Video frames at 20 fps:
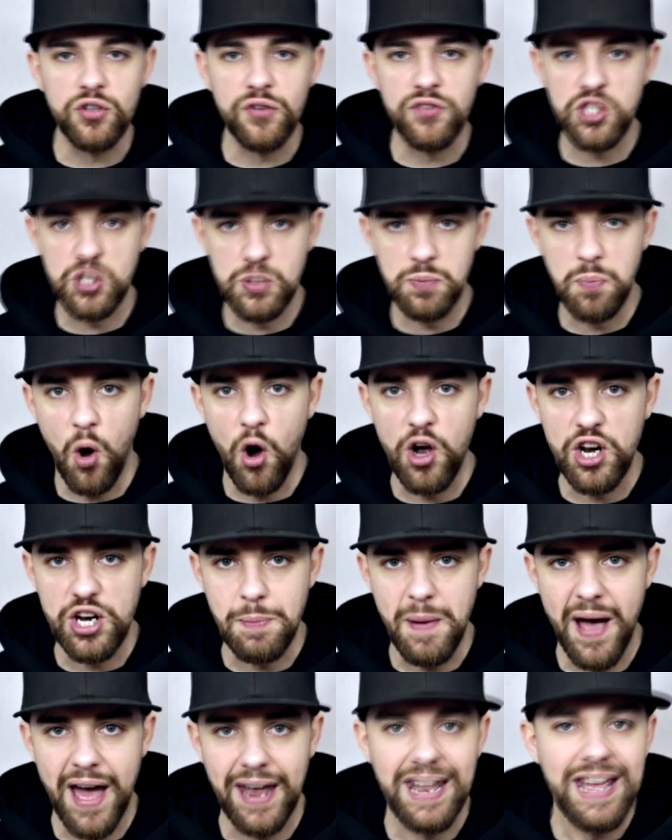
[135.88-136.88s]
of
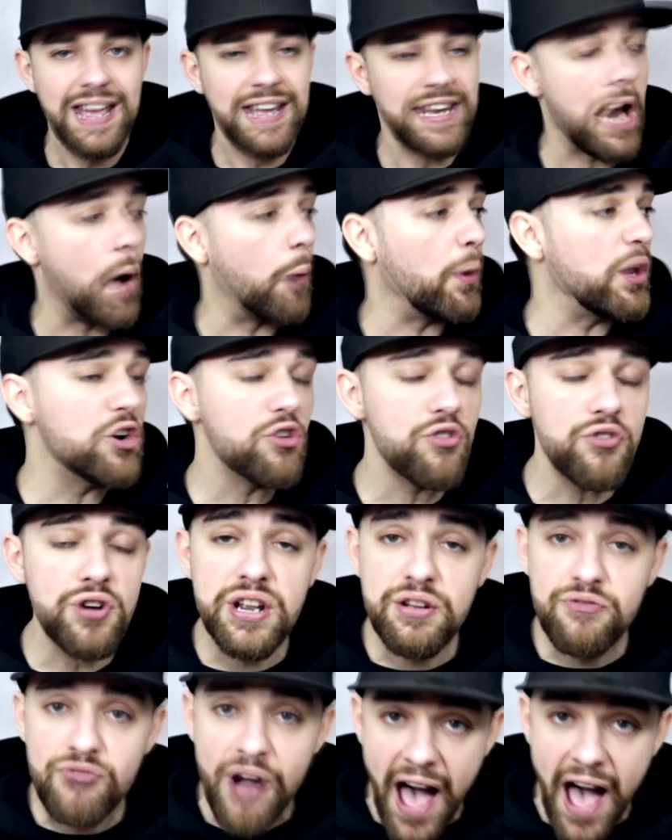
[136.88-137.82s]
Spider-Man. Now, we already